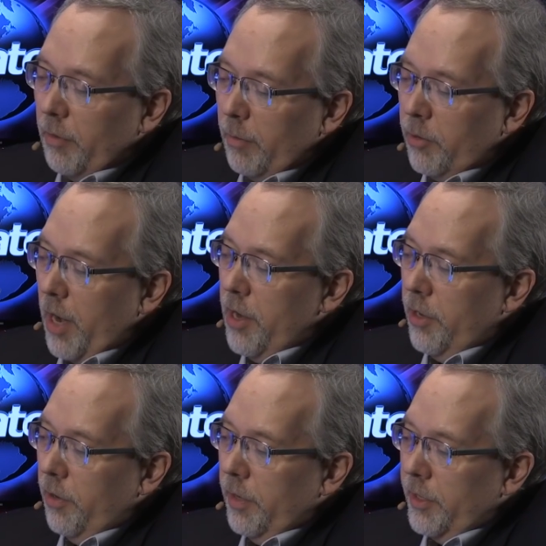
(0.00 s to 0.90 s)
What I'm trying
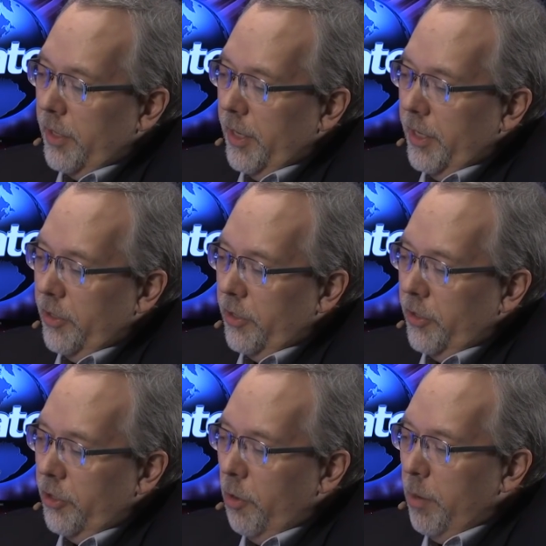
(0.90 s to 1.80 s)
to do is
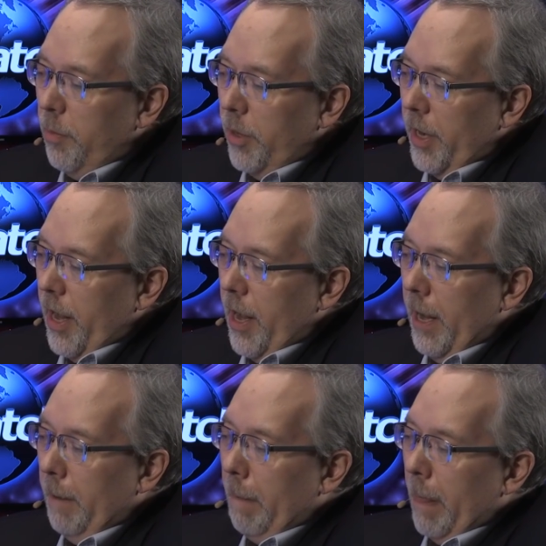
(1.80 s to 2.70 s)
show people that,
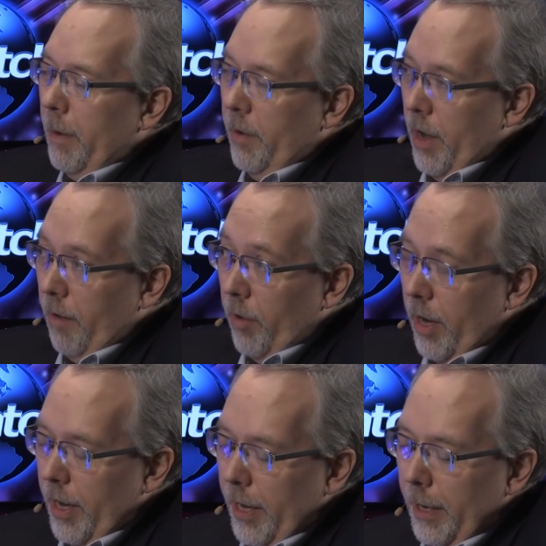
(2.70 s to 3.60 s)
hey,
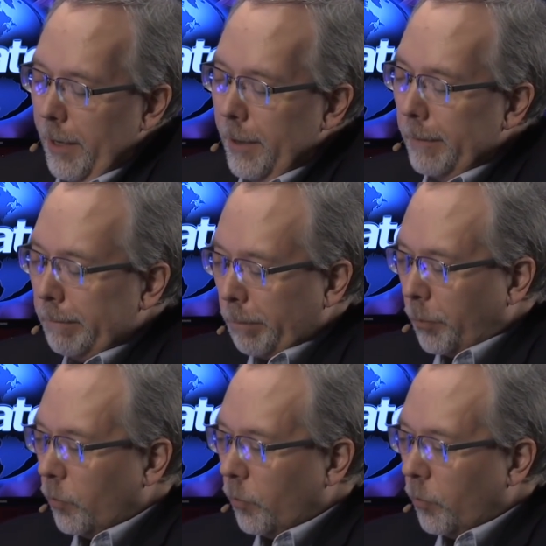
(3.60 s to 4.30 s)
novel idea here.